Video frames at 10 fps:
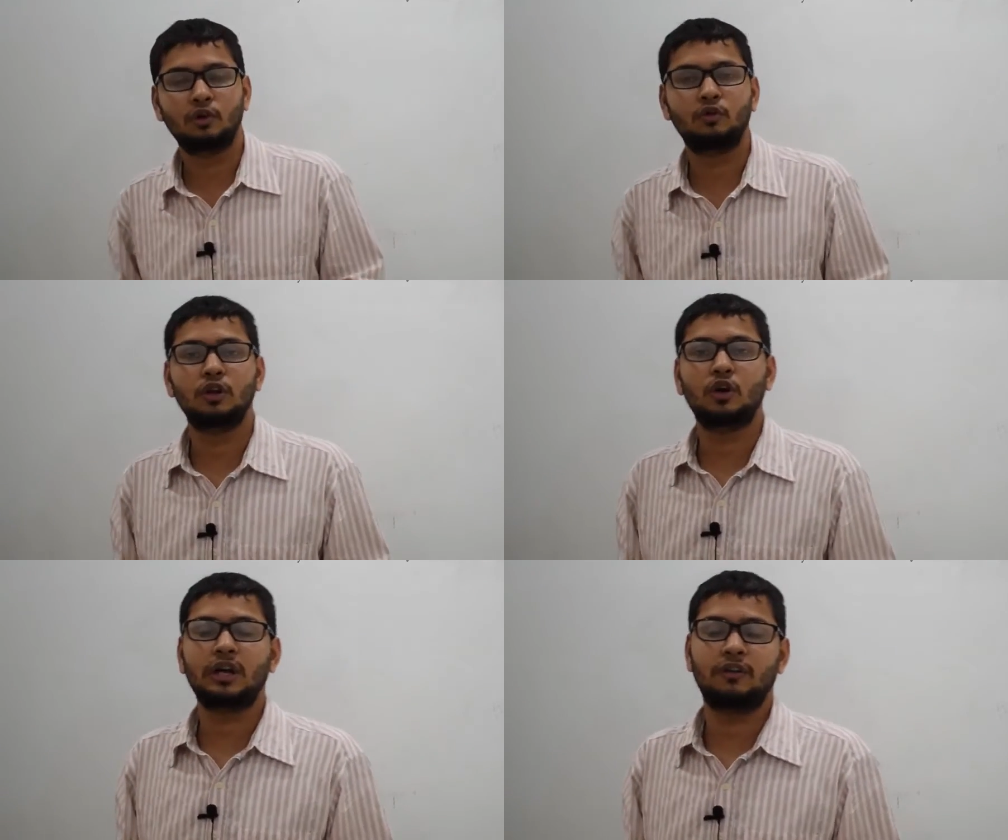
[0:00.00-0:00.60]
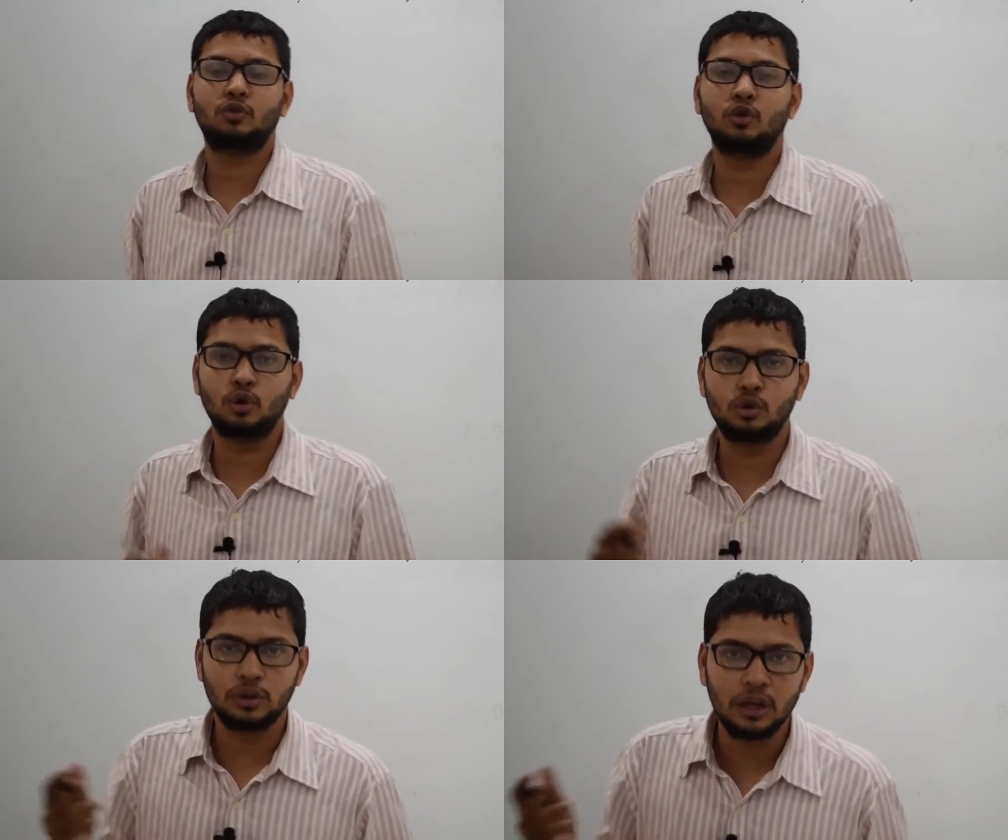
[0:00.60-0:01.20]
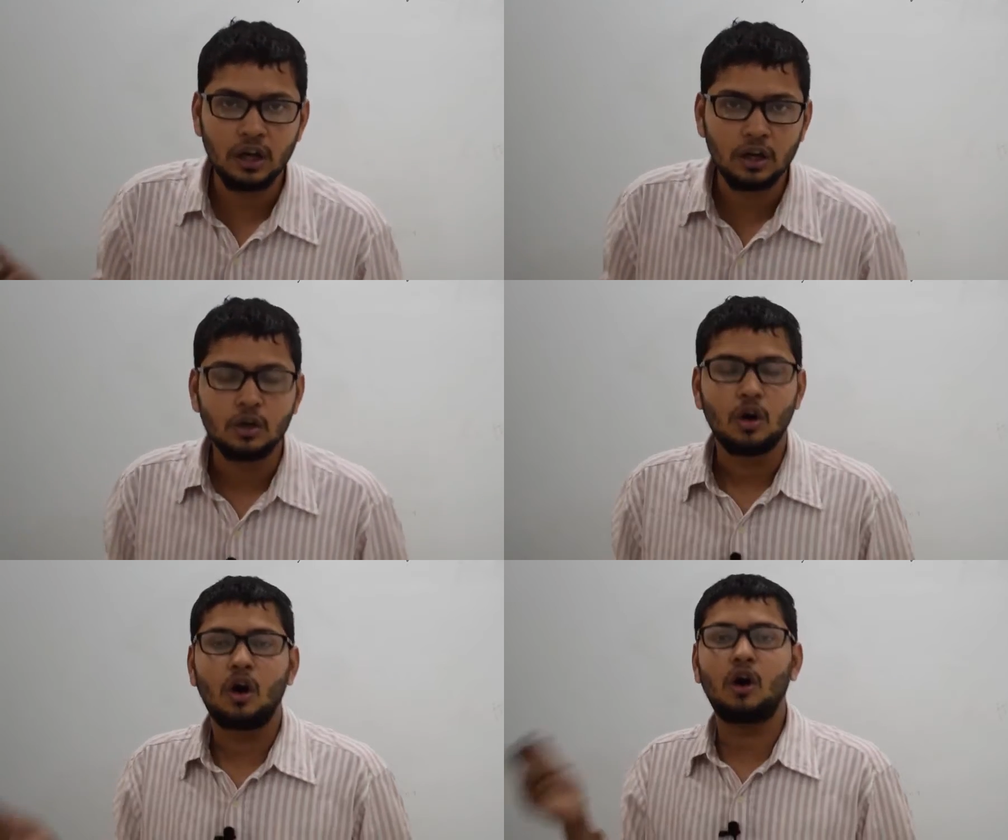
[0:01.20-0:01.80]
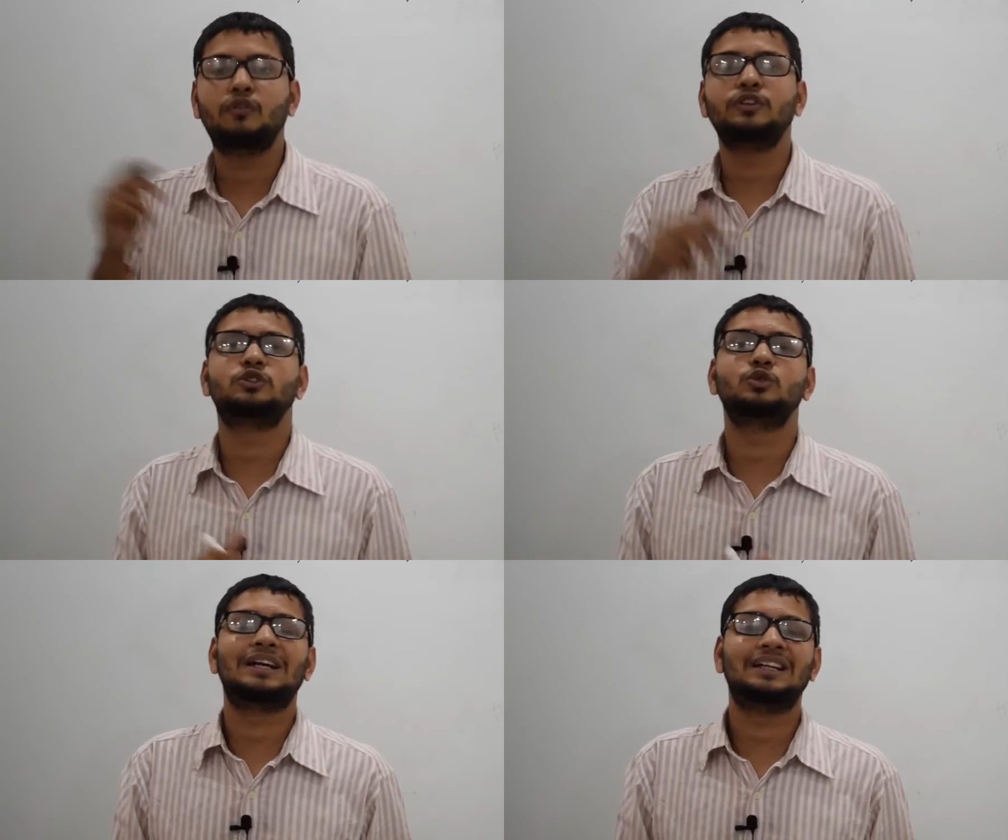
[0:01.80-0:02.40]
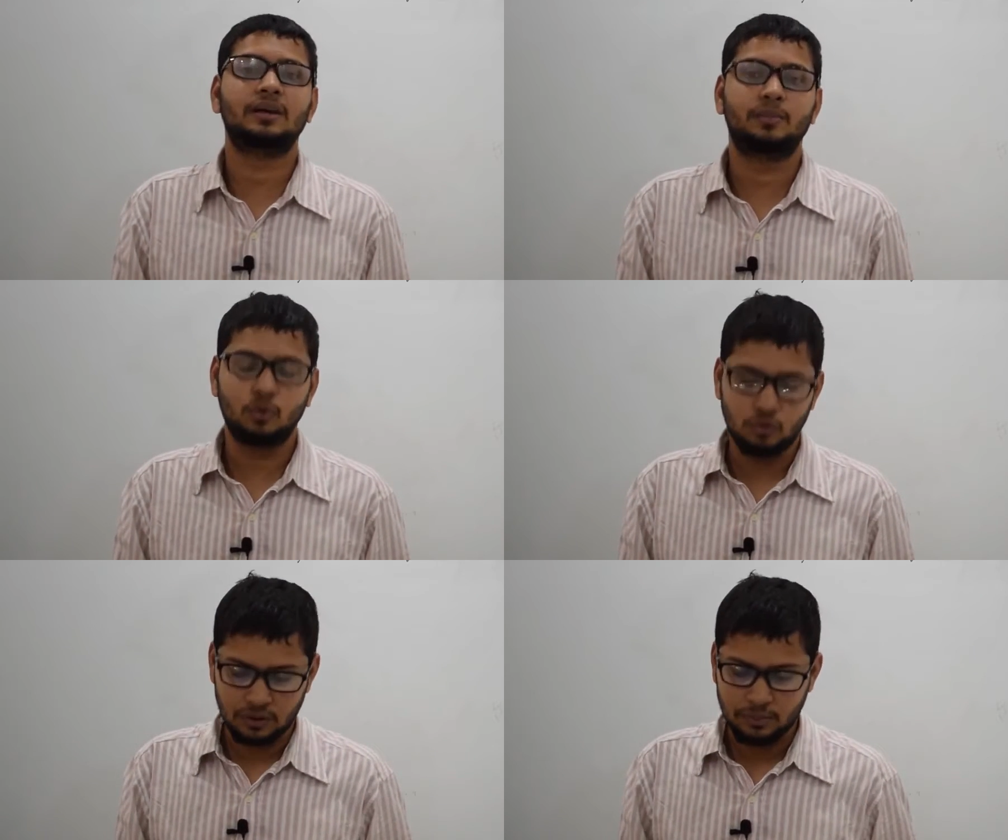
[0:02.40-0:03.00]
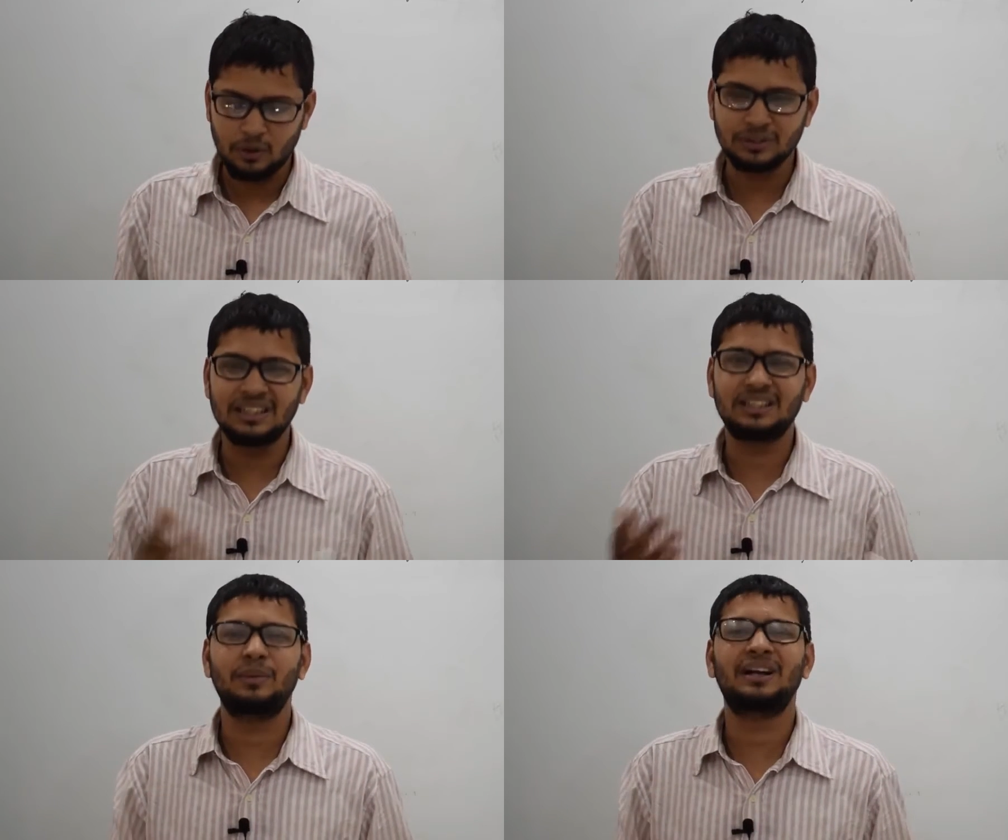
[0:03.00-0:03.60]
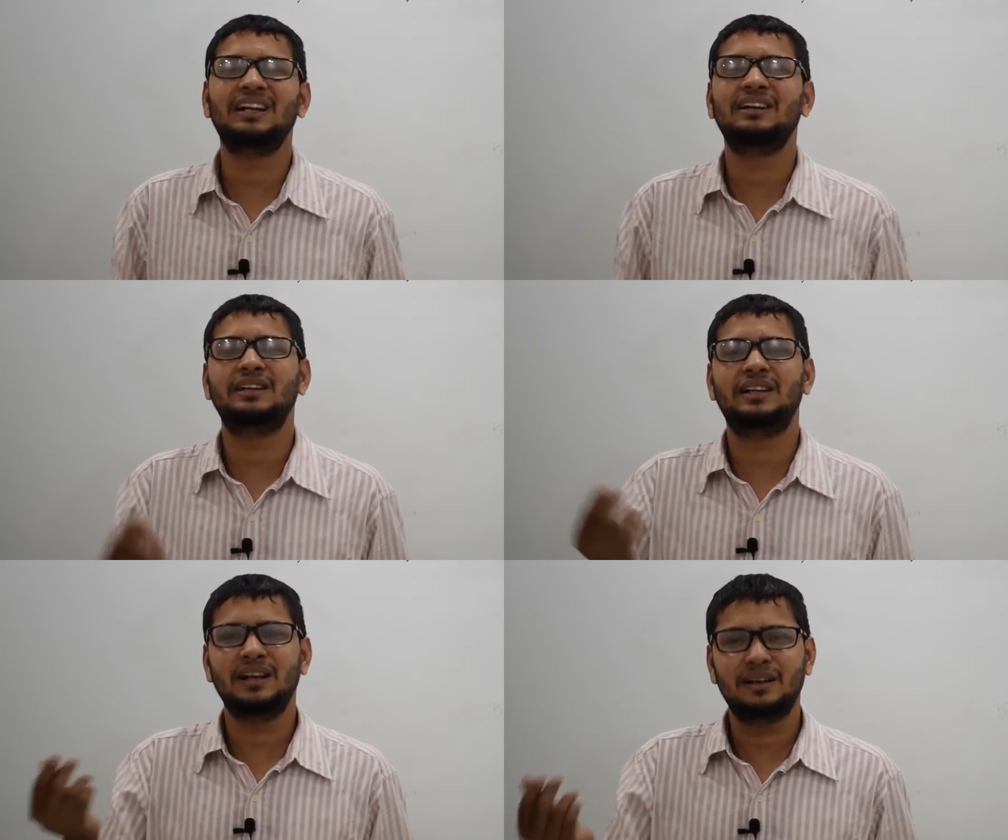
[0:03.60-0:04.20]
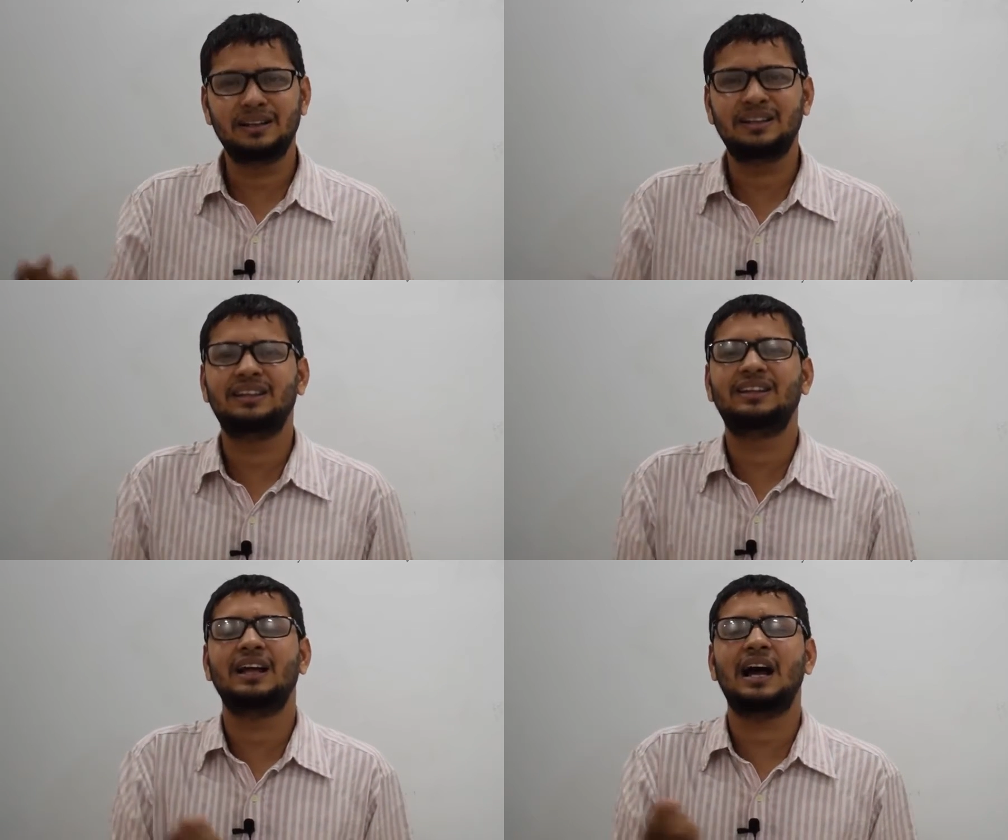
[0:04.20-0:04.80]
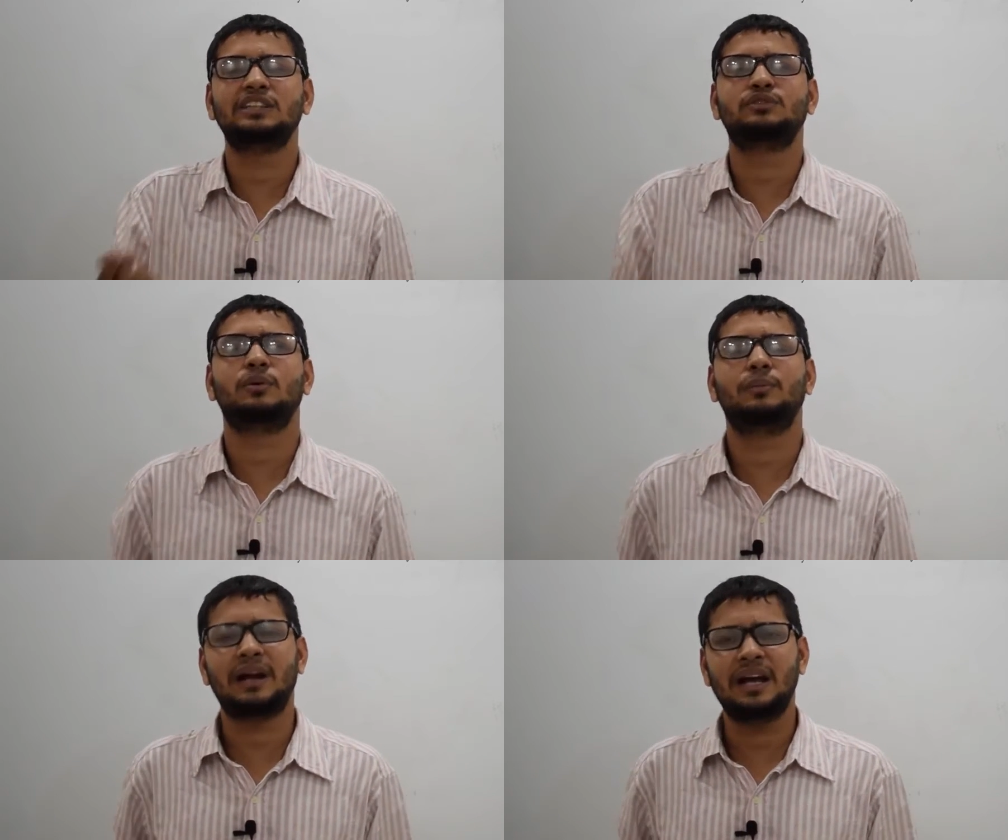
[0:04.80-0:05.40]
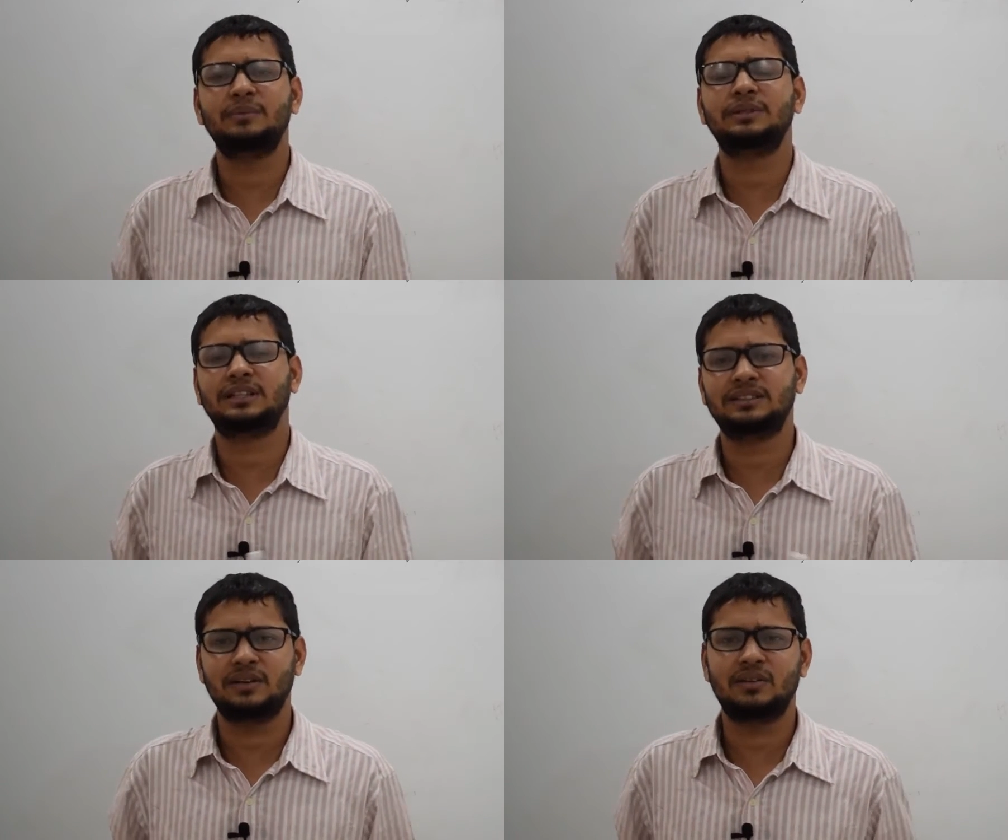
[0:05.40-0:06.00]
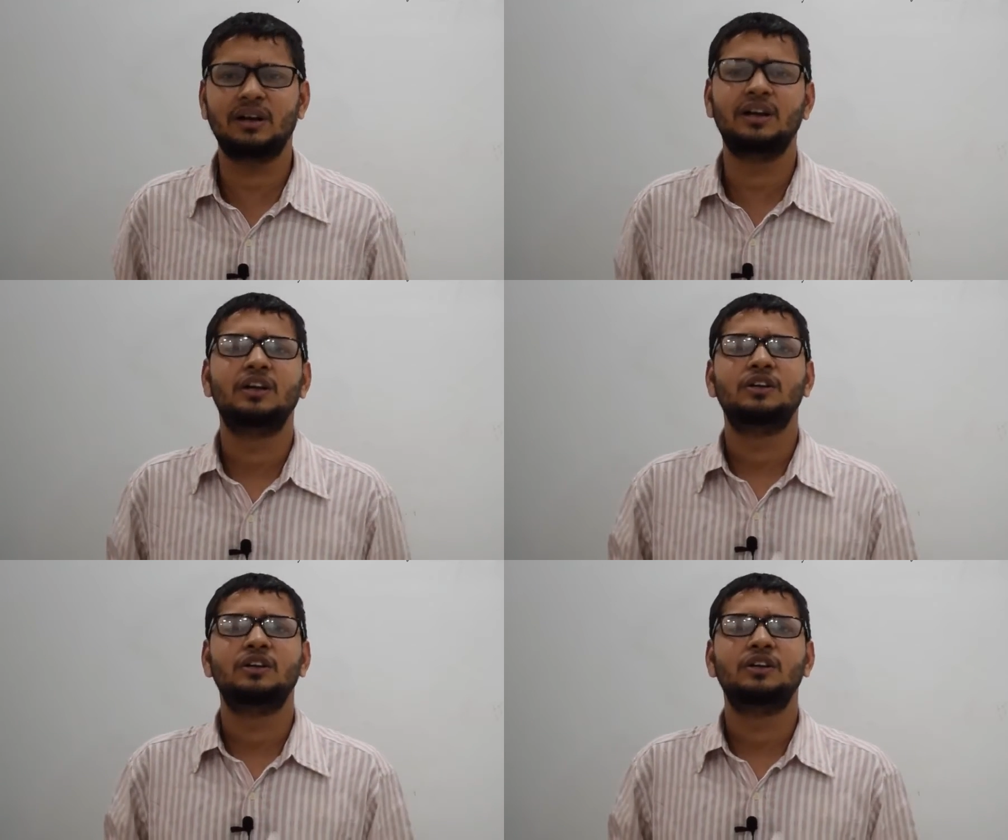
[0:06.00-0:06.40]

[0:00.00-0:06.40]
You will not have to go to the office to get the approval, because ultimately they ask for bribes and etc.